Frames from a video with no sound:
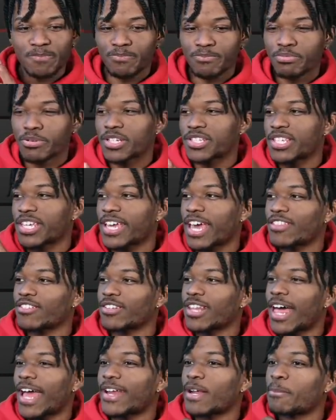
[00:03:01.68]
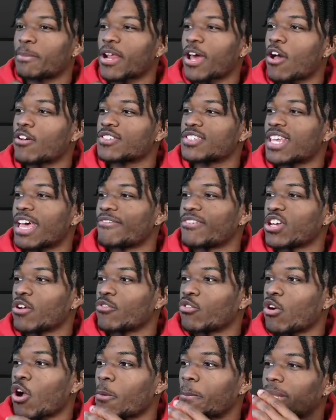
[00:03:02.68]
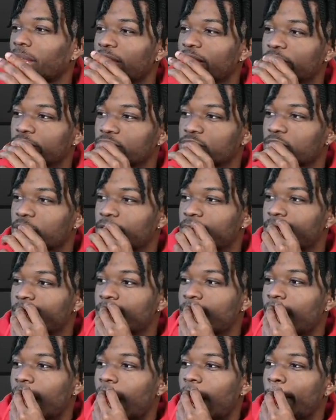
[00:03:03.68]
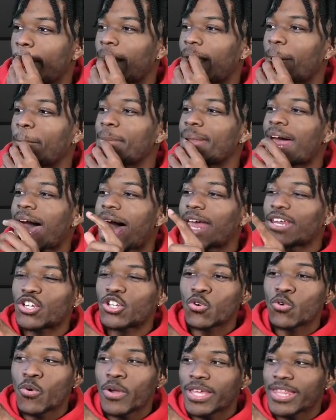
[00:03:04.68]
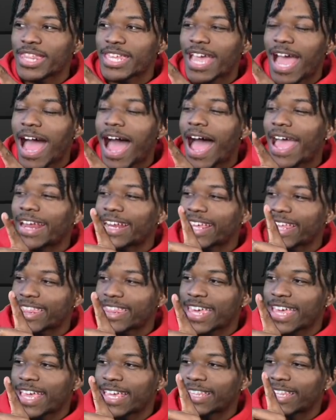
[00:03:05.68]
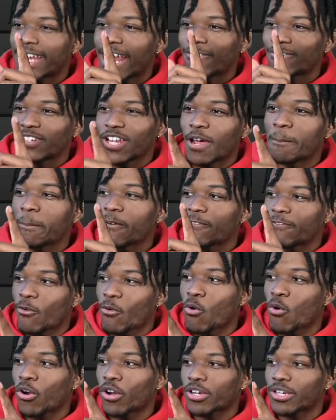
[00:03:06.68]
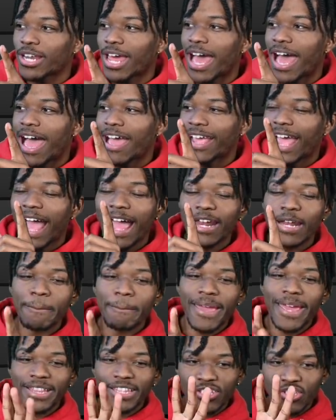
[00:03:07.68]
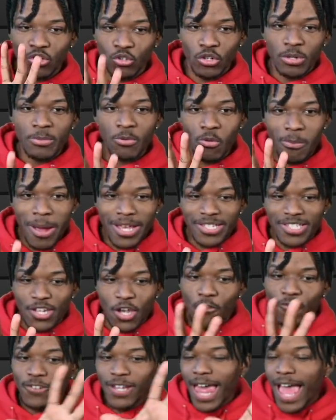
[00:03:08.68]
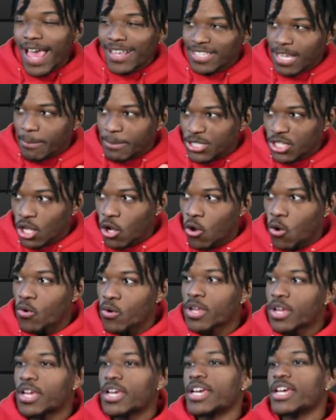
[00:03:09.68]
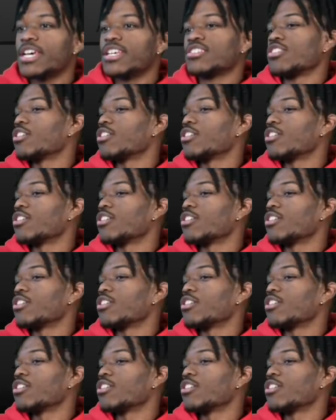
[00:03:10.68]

put together a lineup with all 70 overall players. Um, and I'm not doing the hiding thing that I've done before. Now, I kind of made this agreement with myself last episode. So,